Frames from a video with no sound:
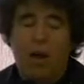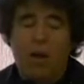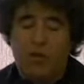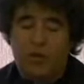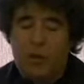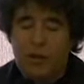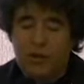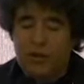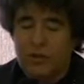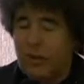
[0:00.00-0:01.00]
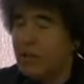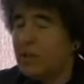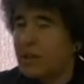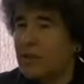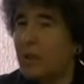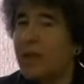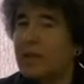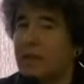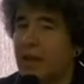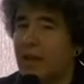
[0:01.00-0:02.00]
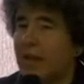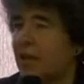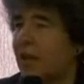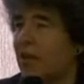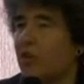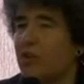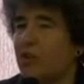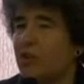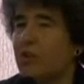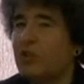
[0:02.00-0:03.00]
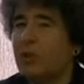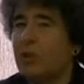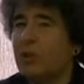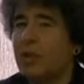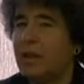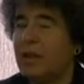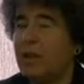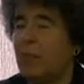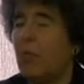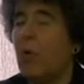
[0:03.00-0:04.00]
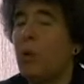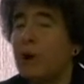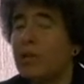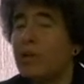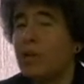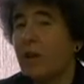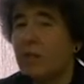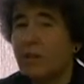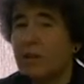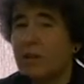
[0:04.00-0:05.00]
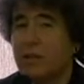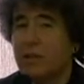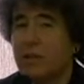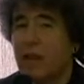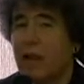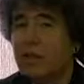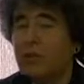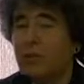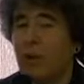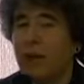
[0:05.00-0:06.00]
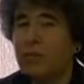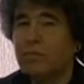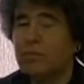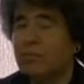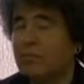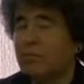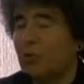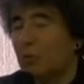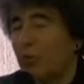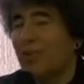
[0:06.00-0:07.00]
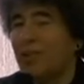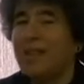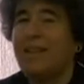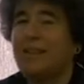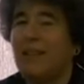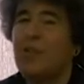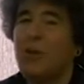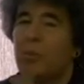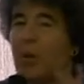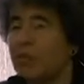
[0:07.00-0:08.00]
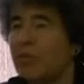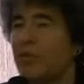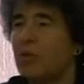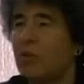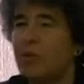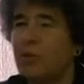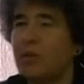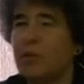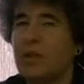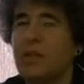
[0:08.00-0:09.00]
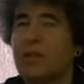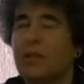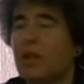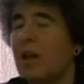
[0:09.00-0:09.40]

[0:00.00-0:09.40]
30 years ago, so that's quite exciting. And also just generally awareness of the field of AI throughout the world and other parts of the university. It's